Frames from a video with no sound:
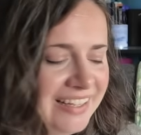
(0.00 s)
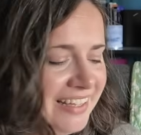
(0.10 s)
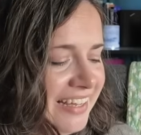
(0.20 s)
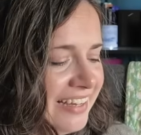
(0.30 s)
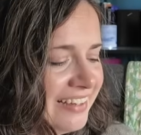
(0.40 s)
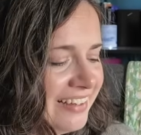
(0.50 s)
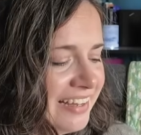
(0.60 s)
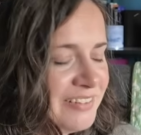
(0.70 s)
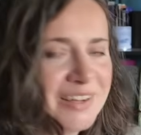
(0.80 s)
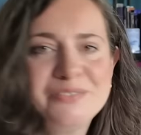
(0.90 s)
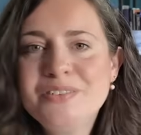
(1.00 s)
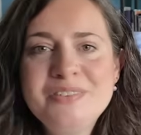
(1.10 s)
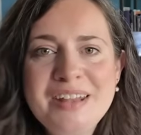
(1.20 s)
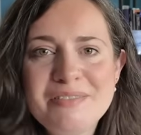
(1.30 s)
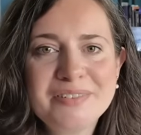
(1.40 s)
Yeah, I've
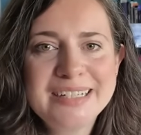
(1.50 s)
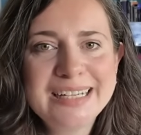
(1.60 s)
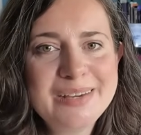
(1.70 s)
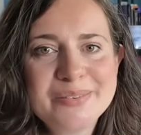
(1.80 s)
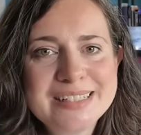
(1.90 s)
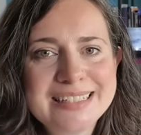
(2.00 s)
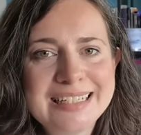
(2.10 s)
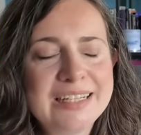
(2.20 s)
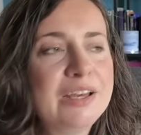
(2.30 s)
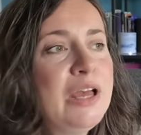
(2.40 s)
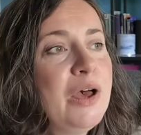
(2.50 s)
never really knit with stellina.